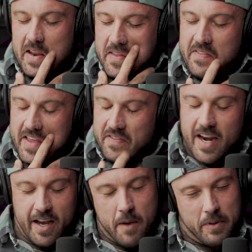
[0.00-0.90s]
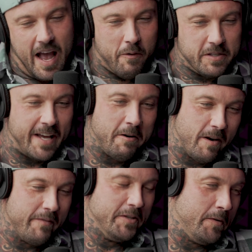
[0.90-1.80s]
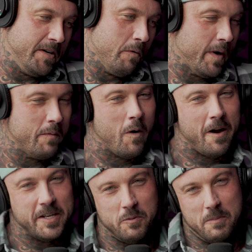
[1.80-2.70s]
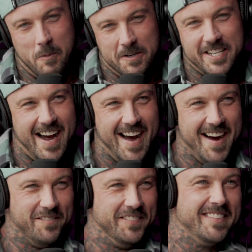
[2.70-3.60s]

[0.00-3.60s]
And then a couple of hours later, even doing your rewash one more time.